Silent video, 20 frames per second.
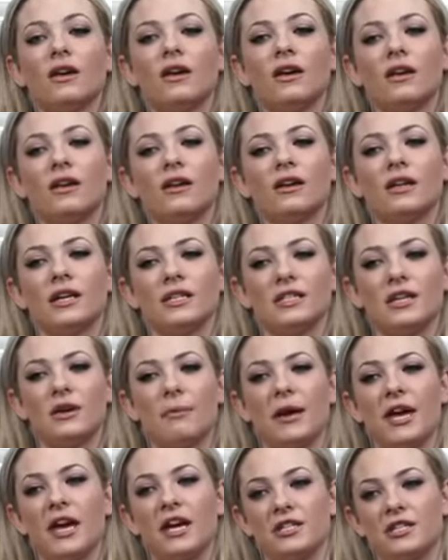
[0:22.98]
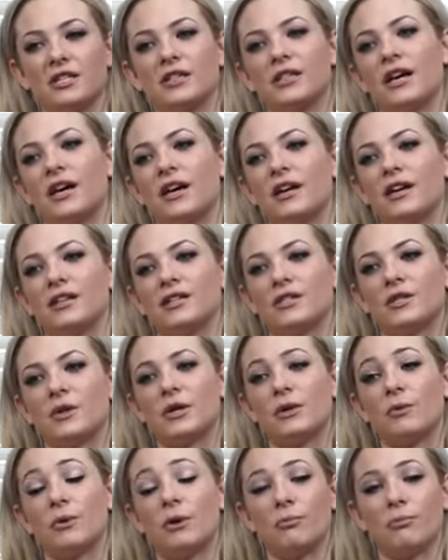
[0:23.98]
And I tell my agent that, and so
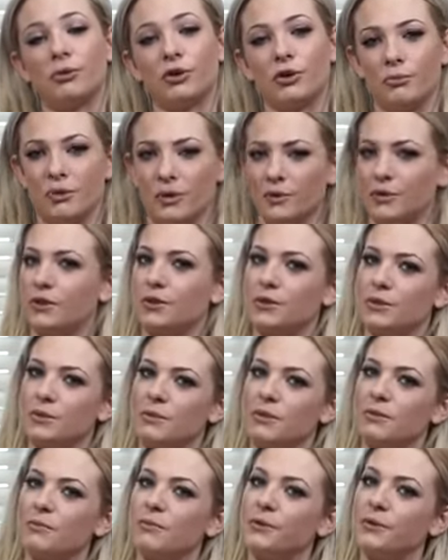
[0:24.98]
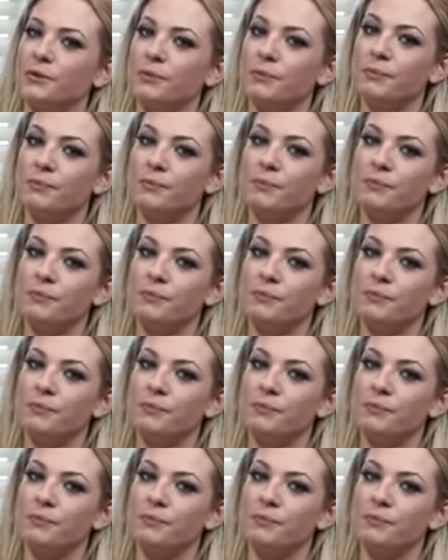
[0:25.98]
he won't book me with those people.